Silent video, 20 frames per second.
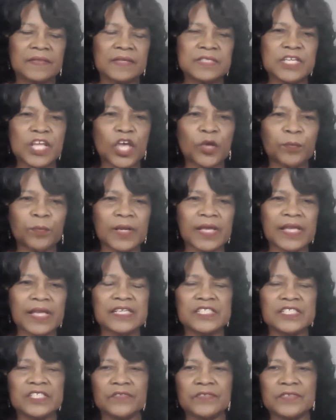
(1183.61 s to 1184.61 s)
the Top
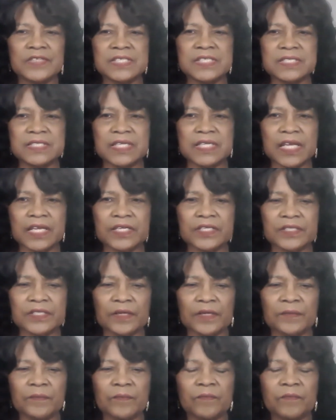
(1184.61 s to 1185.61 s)
Ladies of
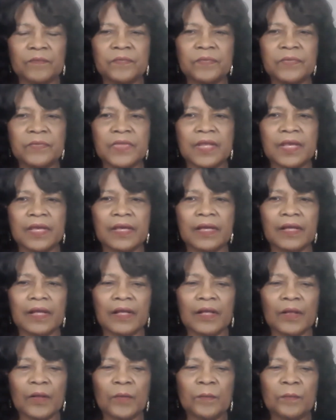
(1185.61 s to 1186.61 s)
Distinction,
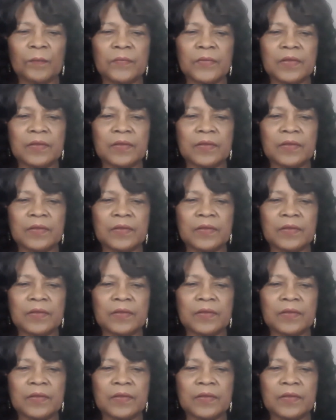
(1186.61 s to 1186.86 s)
um,